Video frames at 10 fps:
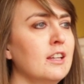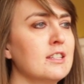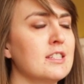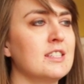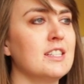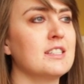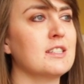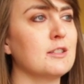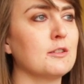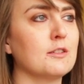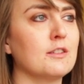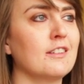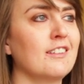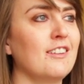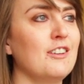Does he still
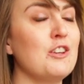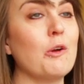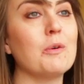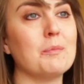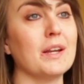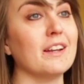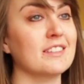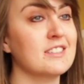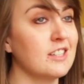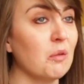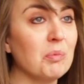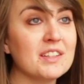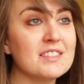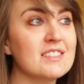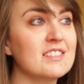know what my next step
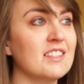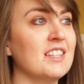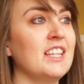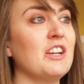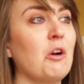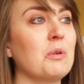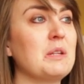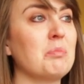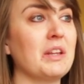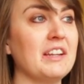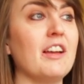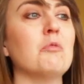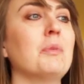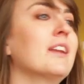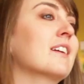is? Did he already plan out
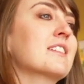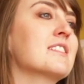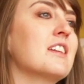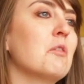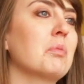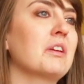my next step?